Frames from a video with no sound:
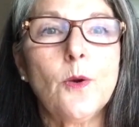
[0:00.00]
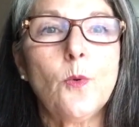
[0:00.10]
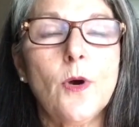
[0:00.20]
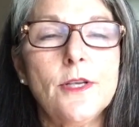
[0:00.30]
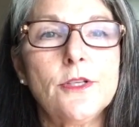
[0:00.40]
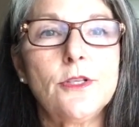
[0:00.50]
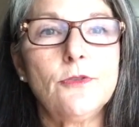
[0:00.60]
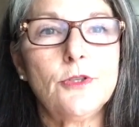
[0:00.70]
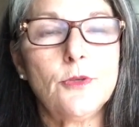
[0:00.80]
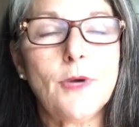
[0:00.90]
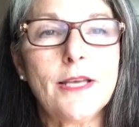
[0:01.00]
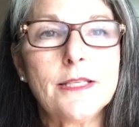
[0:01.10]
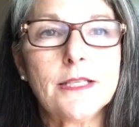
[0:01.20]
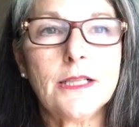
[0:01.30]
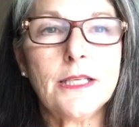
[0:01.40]
was to do
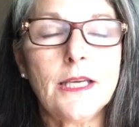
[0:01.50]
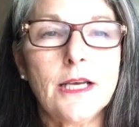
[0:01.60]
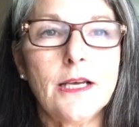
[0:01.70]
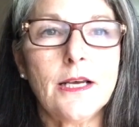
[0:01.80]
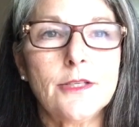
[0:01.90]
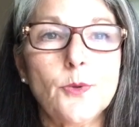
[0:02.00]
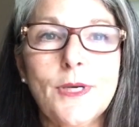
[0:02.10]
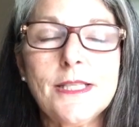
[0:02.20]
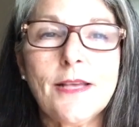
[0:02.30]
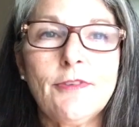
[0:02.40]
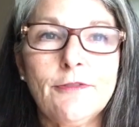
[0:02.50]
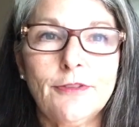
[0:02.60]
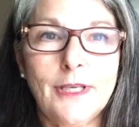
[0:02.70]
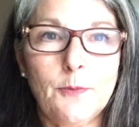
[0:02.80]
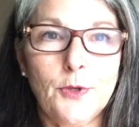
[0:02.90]
a 27
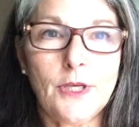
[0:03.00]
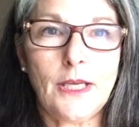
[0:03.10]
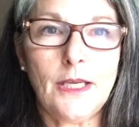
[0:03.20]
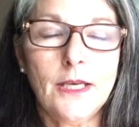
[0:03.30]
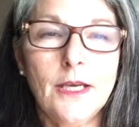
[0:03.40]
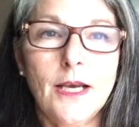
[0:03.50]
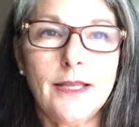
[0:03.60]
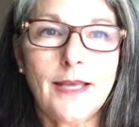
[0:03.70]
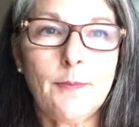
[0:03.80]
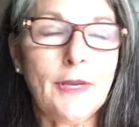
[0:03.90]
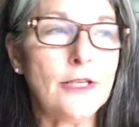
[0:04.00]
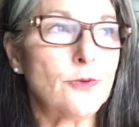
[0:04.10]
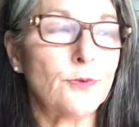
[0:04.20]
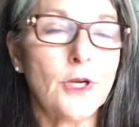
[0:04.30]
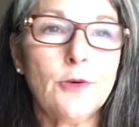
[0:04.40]
fling boogie. That
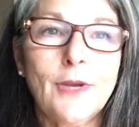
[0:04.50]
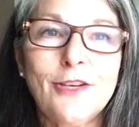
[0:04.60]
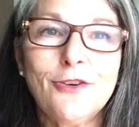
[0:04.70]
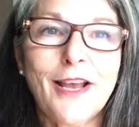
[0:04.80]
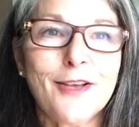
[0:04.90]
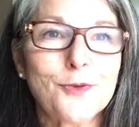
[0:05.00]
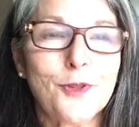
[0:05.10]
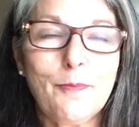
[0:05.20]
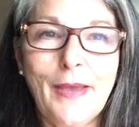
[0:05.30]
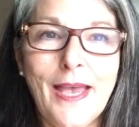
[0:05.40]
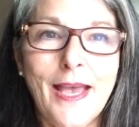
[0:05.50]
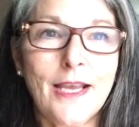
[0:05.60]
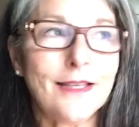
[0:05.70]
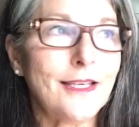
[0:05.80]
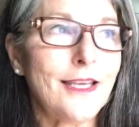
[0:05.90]
means run around your house with a
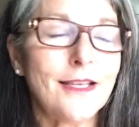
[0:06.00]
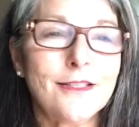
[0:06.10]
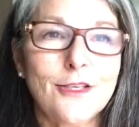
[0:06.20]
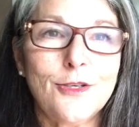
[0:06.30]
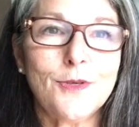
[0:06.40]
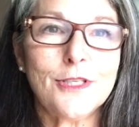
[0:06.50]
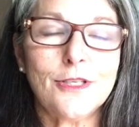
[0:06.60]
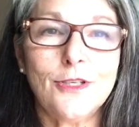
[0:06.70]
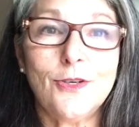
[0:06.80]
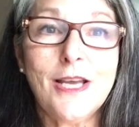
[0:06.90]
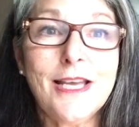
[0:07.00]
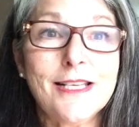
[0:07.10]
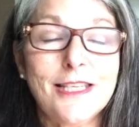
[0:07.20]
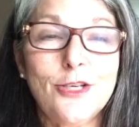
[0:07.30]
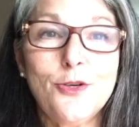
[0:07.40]
bag, get the kids to do it too,
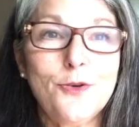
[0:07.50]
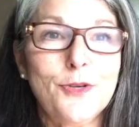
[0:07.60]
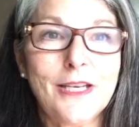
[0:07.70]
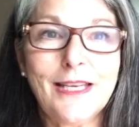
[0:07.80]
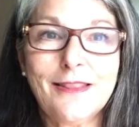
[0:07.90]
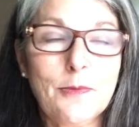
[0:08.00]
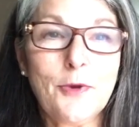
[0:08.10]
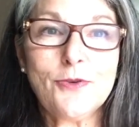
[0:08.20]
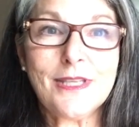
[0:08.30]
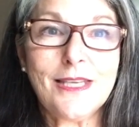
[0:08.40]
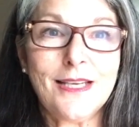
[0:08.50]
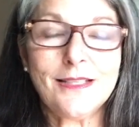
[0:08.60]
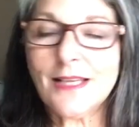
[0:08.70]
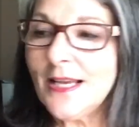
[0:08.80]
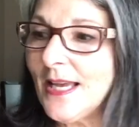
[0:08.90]
see who can get the most
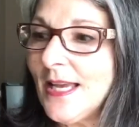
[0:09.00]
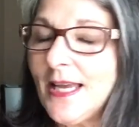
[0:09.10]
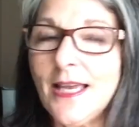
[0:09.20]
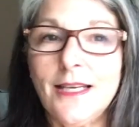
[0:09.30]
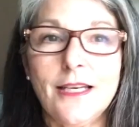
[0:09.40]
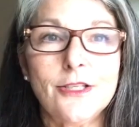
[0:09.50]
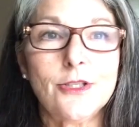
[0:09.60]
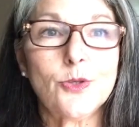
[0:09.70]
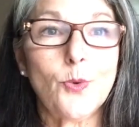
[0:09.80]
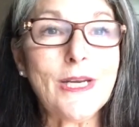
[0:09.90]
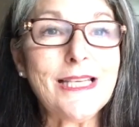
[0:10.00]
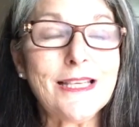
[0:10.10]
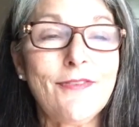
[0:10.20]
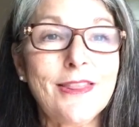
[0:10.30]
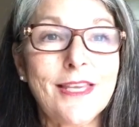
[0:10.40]
things, and
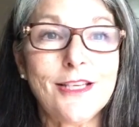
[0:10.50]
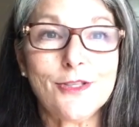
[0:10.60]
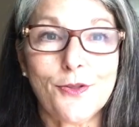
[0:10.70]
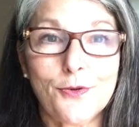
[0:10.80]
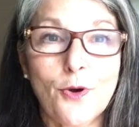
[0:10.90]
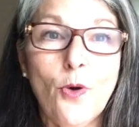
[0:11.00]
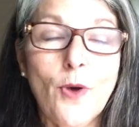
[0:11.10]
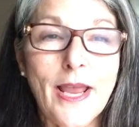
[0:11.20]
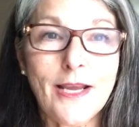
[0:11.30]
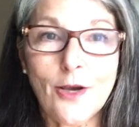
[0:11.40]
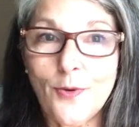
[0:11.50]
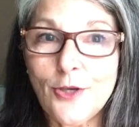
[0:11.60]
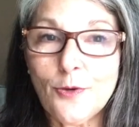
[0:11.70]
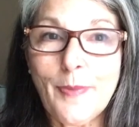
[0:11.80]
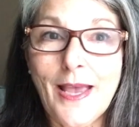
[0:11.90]
27 things to throw away go
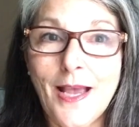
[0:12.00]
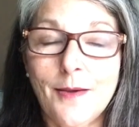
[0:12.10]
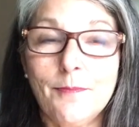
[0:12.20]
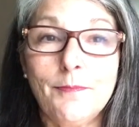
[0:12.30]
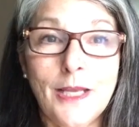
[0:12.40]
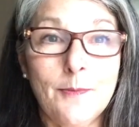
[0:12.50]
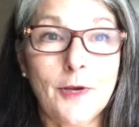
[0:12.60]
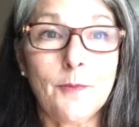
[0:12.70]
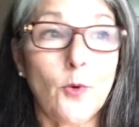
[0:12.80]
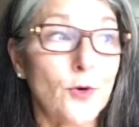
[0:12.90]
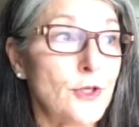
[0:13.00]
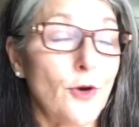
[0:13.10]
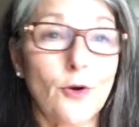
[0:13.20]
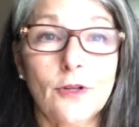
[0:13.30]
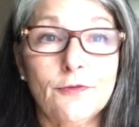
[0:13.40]
in your bag, minimum or
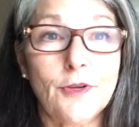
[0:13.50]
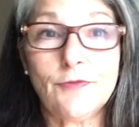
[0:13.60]
total,